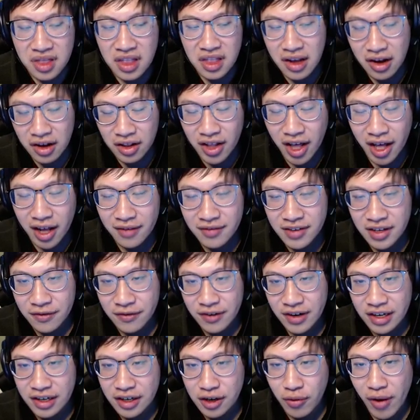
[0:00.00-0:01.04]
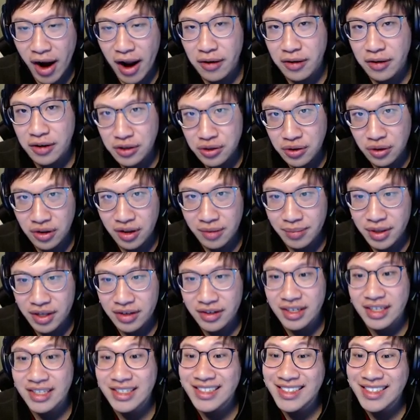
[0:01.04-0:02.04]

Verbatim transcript: a lot of different crowd control abilities.